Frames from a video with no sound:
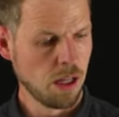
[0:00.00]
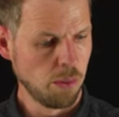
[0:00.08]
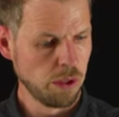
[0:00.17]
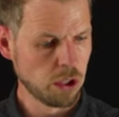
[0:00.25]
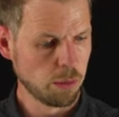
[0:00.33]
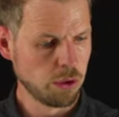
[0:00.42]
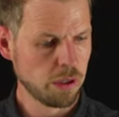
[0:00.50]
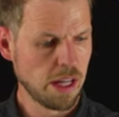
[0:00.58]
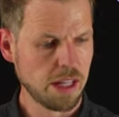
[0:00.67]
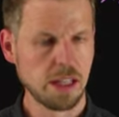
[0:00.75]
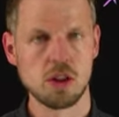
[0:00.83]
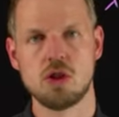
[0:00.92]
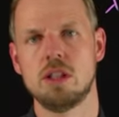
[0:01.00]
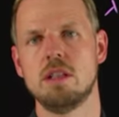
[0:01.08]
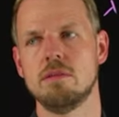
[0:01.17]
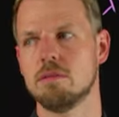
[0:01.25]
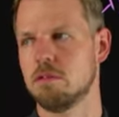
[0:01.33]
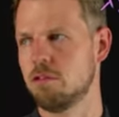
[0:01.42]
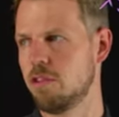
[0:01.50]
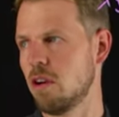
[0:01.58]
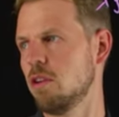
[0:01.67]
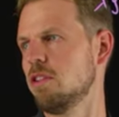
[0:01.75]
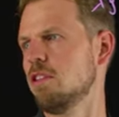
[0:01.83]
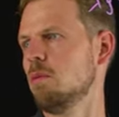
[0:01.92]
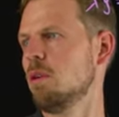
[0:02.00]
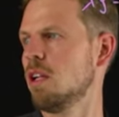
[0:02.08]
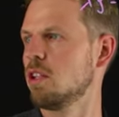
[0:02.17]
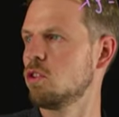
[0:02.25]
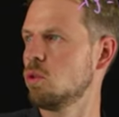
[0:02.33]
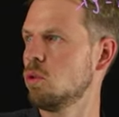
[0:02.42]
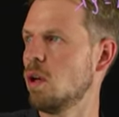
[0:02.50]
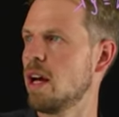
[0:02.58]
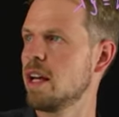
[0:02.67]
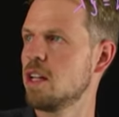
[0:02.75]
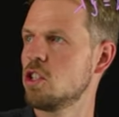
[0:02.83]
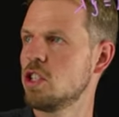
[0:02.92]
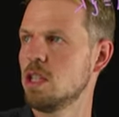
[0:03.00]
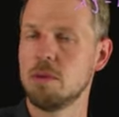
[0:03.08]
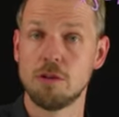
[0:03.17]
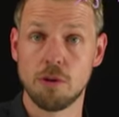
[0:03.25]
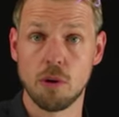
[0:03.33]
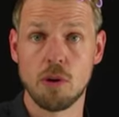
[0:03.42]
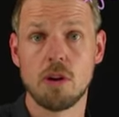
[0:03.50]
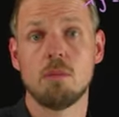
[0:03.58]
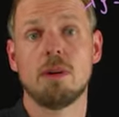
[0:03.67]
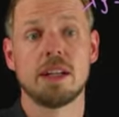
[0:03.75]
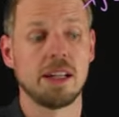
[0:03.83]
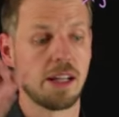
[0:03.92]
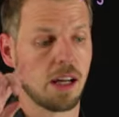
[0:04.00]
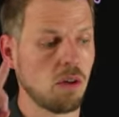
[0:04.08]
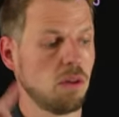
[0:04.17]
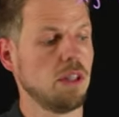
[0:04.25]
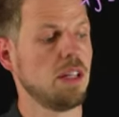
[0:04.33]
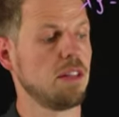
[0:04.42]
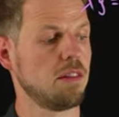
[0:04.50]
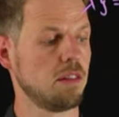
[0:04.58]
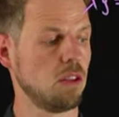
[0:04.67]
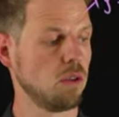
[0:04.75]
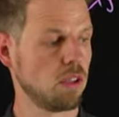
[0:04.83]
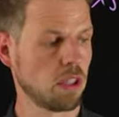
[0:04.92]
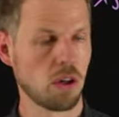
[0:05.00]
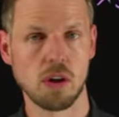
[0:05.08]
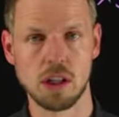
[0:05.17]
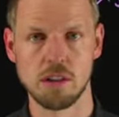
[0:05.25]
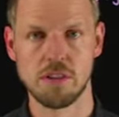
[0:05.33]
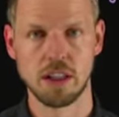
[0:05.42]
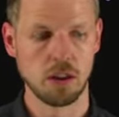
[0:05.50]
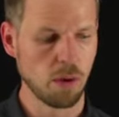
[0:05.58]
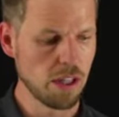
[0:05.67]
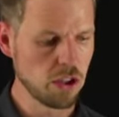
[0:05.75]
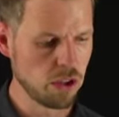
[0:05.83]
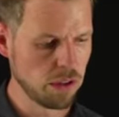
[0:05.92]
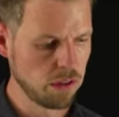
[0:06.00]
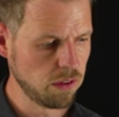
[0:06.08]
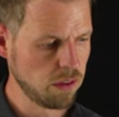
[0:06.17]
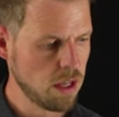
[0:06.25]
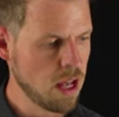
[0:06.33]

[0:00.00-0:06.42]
we compute A and G, very similar to A and G before, but now it's using kernel evaluations.